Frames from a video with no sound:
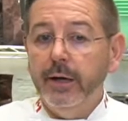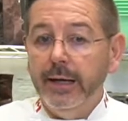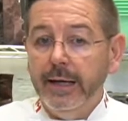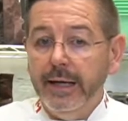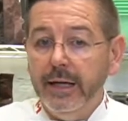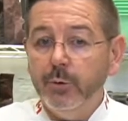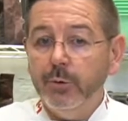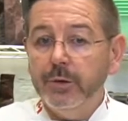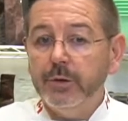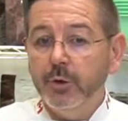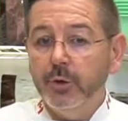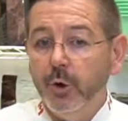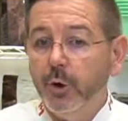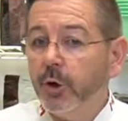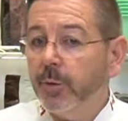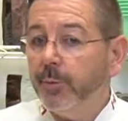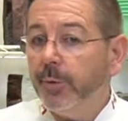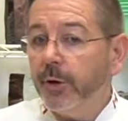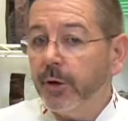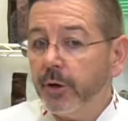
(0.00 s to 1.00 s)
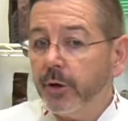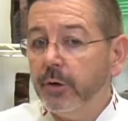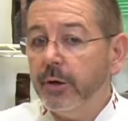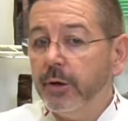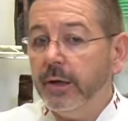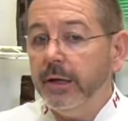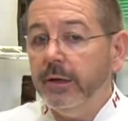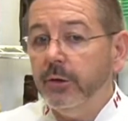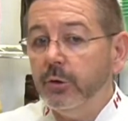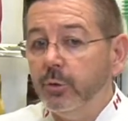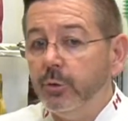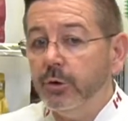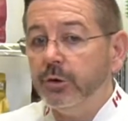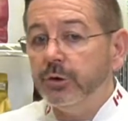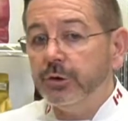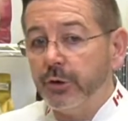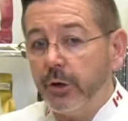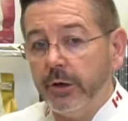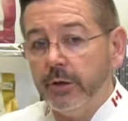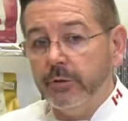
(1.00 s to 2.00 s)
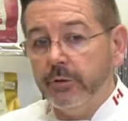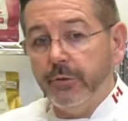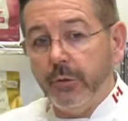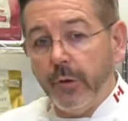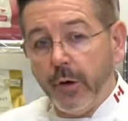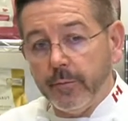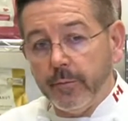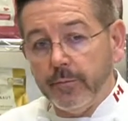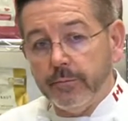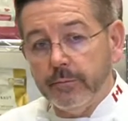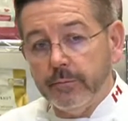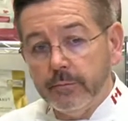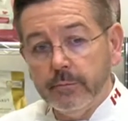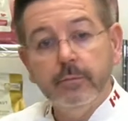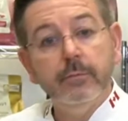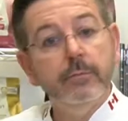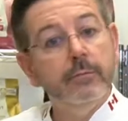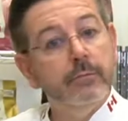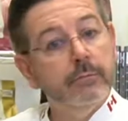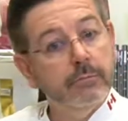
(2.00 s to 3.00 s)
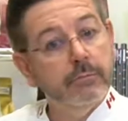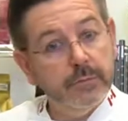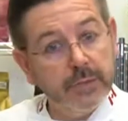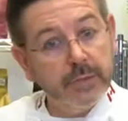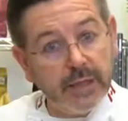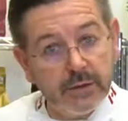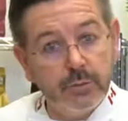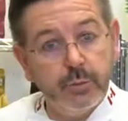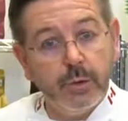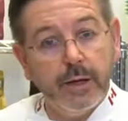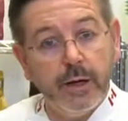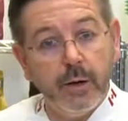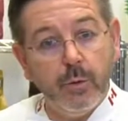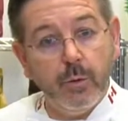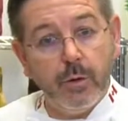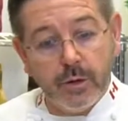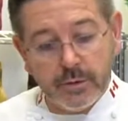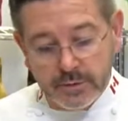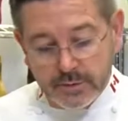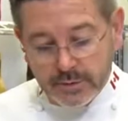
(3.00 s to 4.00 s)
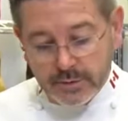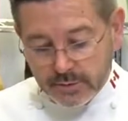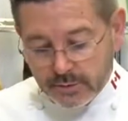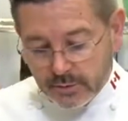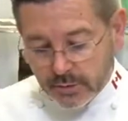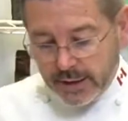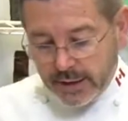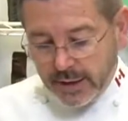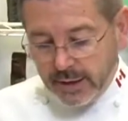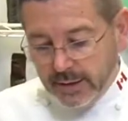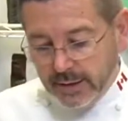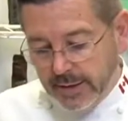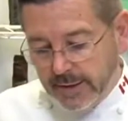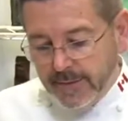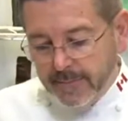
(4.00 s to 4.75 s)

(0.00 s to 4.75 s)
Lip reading: liquid cocoa butter into a solid form. That's what I want, okay?